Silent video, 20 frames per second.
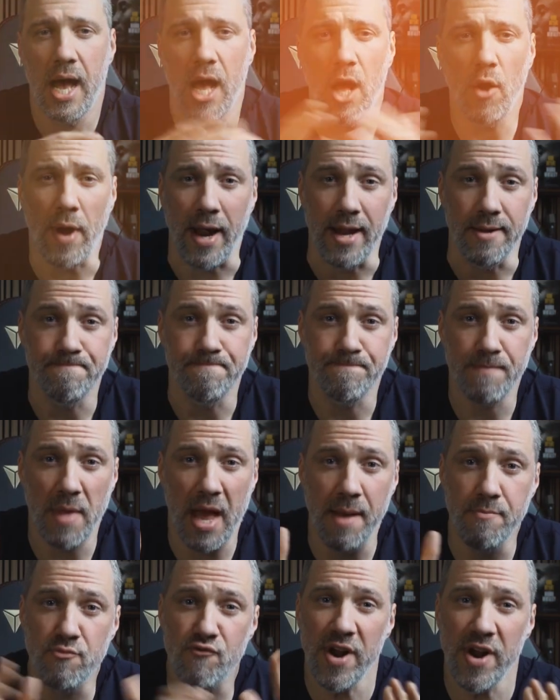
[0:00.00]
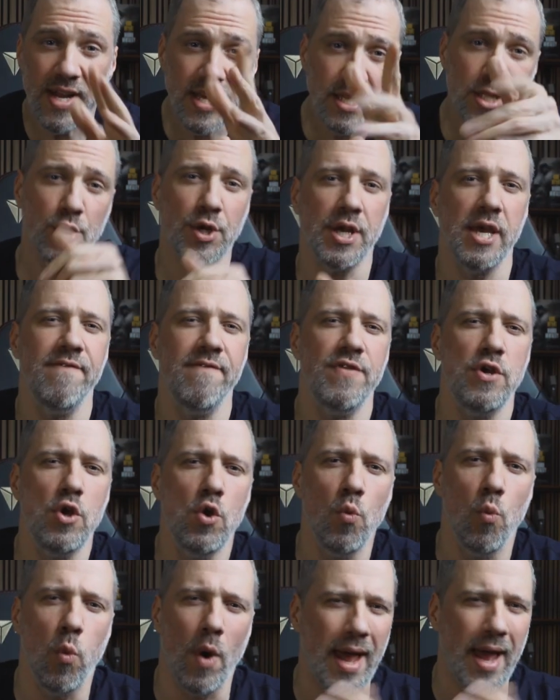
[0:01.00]
All right, I'm ready to give
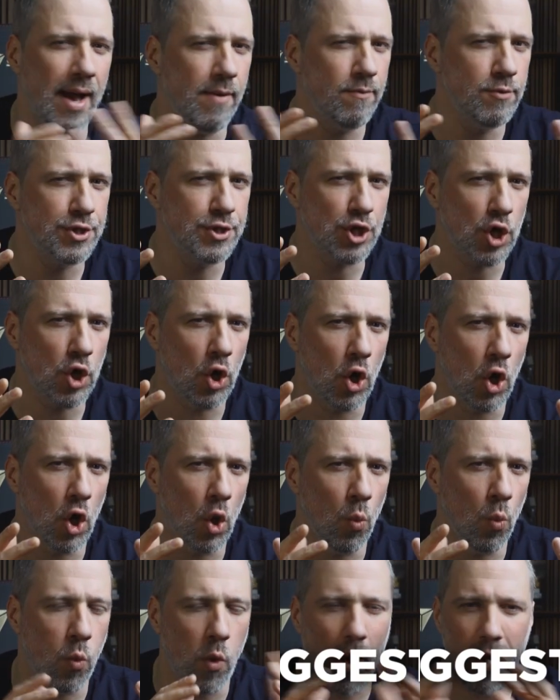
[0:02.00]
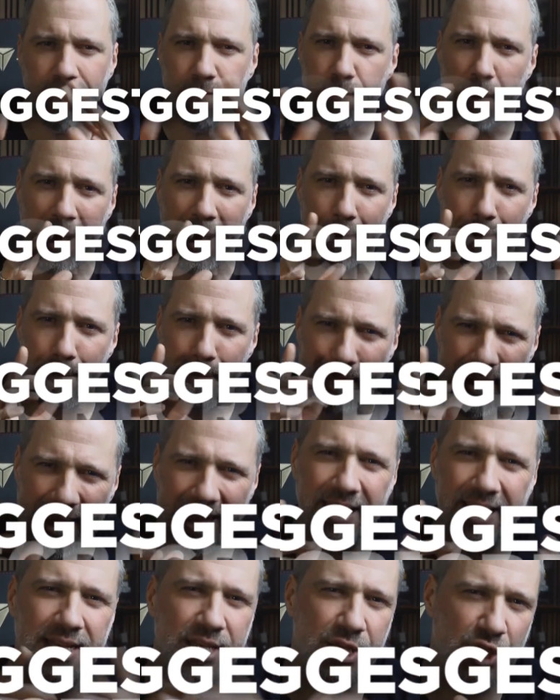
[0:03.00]
you what I would call one of my
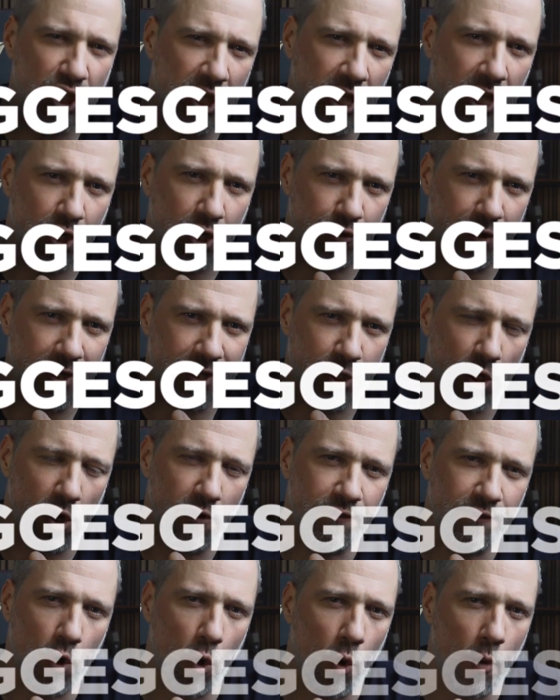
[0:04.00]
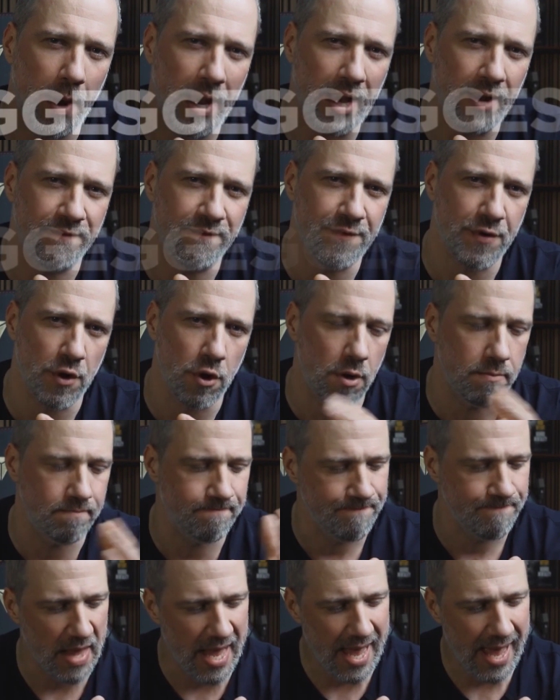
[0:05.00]
biggest secrets of going
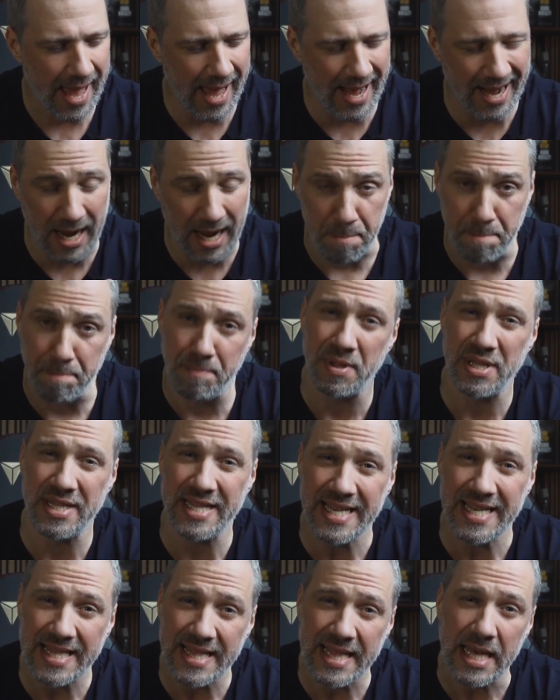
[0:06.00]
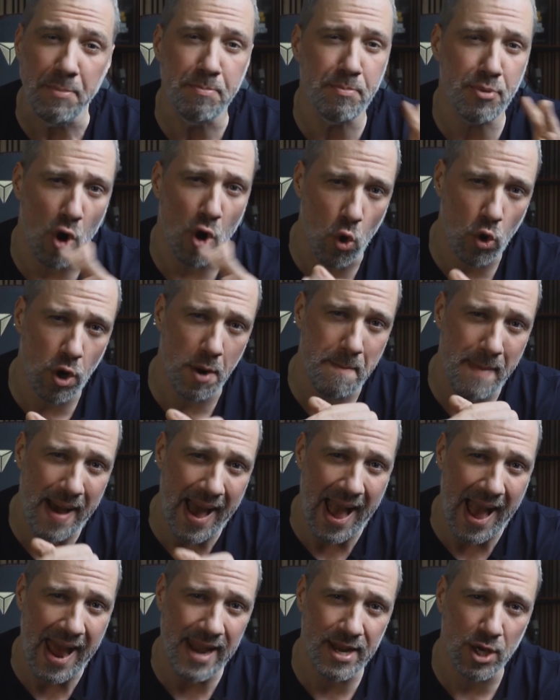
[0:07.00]
from a completely broke
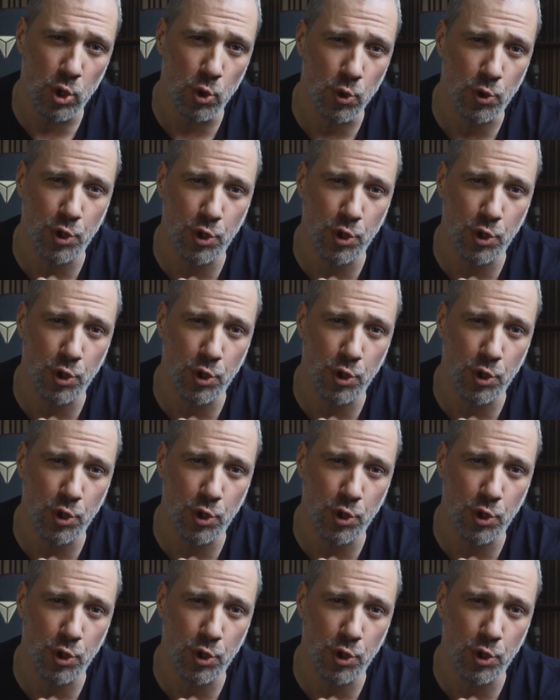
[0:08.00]
man who